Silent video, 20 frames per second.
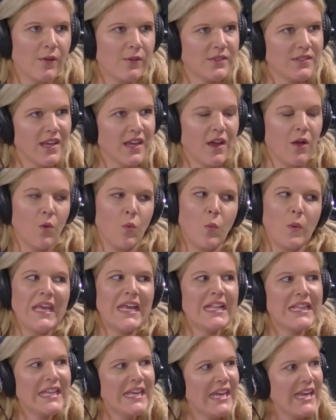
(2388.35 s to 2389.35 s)
It was like a
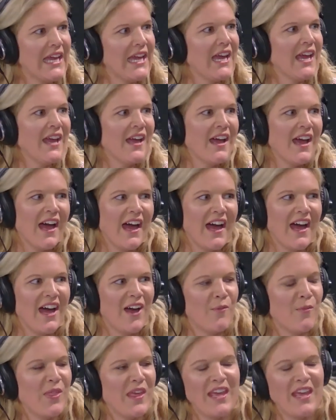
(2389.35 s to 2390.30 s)
weekly um,